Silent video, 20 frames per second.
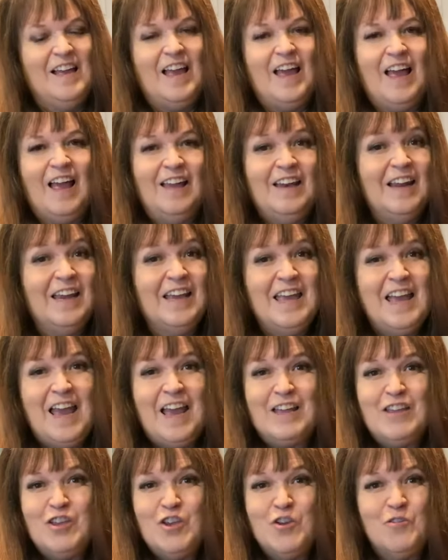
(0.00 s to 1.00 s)
And
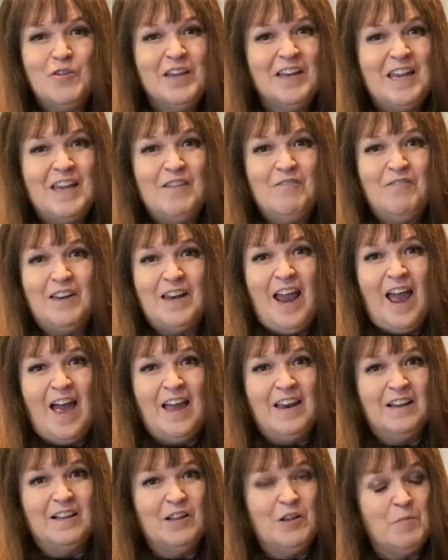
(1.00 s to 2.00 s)
again, you can even add
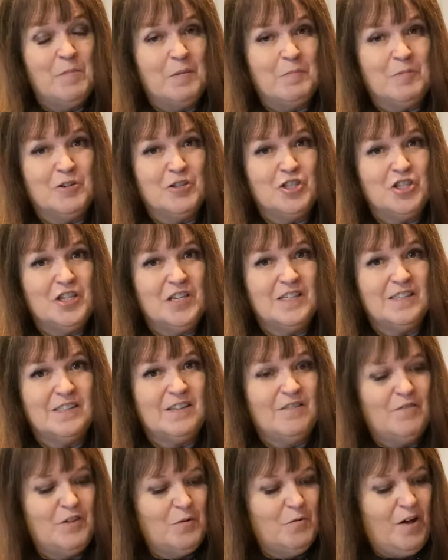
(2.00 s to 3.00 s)
a little bit more cheese
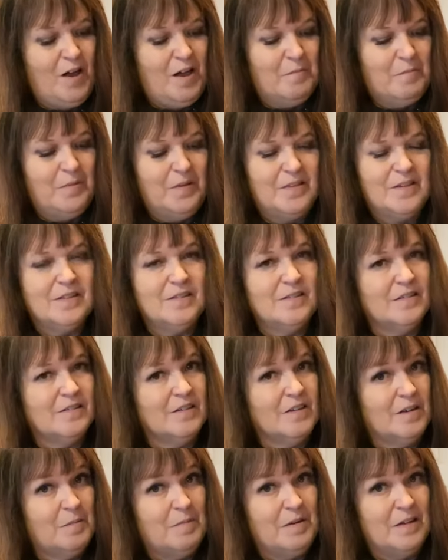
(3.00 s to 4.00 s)
if you want, but this is
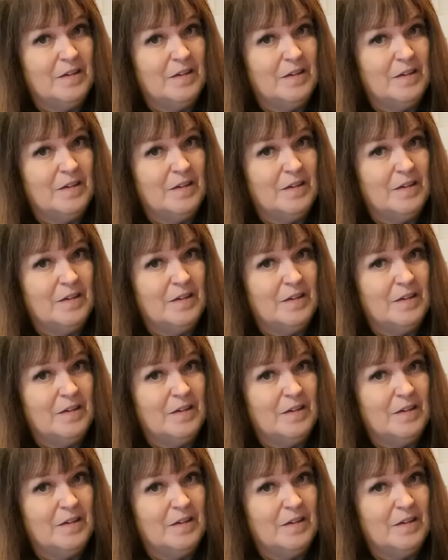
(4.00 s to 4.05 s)
gonna be